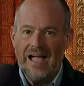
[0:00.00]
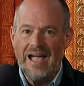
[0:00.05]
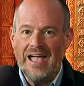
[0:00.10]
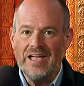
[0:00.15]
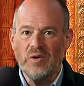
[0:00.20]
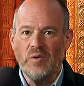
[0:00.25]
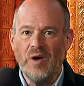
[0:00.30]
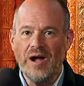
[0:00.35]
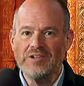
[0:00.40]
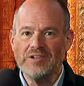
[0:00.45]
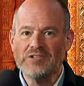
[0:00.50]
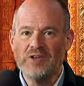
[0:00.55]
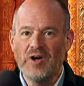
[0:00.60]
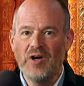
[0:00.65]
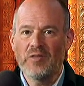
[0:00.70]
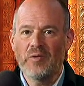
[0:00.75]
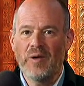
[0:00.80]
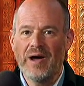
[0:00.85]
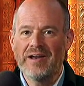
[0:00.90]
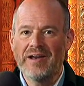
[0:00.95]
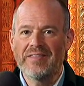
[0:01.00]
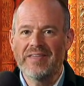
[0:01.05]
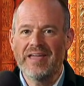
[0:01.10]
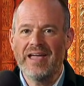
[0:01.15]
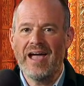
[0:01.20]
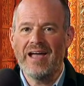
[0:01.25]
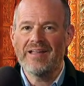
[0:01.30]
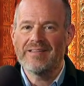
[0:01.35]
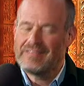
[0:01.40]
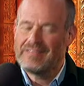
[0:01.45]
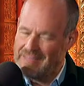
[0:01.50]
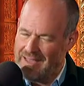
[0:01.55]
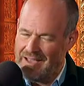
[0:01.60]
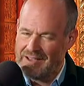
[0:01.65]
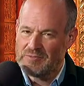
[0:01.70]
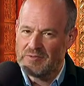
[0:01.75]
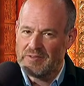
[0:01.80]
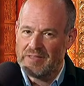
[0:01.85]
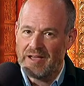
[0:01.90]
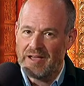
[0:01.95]
Hey, you watched all the way to the end.
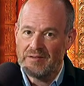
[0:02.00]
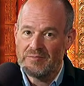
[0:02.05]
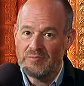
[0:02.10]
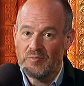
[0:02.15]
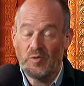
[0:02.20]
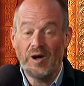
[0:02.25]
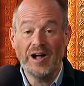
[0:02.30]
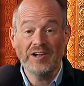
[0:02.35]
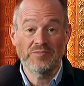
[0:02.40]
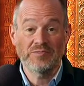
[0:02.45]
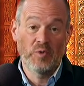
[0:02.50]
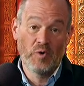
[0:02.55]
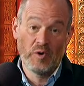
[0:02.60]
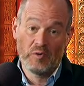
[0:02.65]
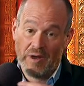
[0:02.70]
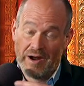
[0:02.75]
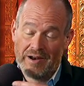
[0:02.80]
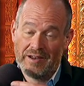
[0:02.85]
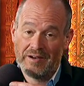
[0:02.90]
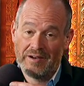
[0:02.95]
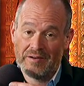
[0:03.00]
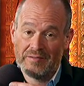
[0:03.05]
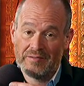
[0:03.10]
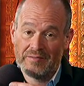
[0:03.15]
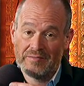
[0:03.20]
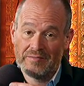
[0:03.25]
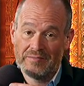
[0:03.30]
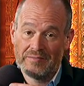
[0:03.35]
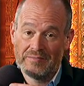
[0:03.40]
Thanks for that. Watch more right here.